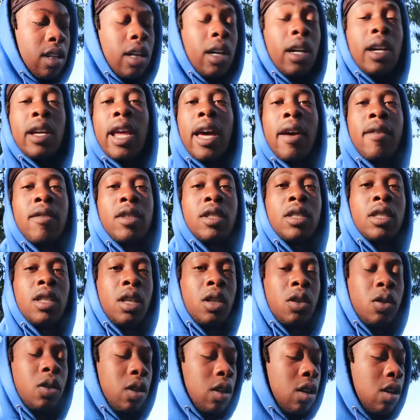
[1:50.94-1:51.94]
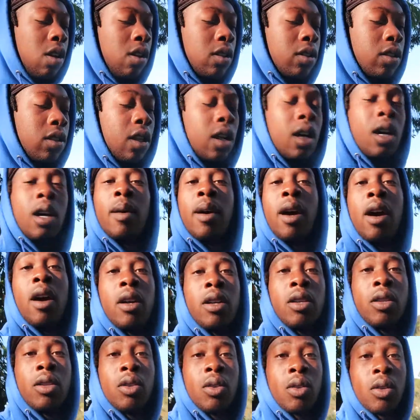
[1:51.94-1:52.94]
Good. Haven't seen you in a long time. How are
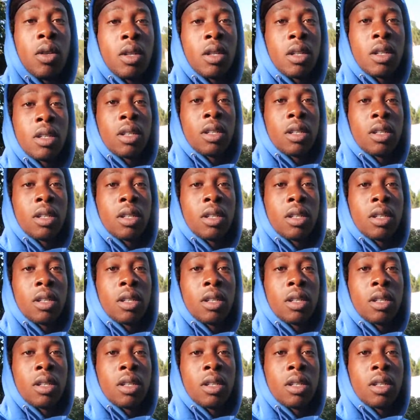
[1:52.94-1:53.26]
you doing?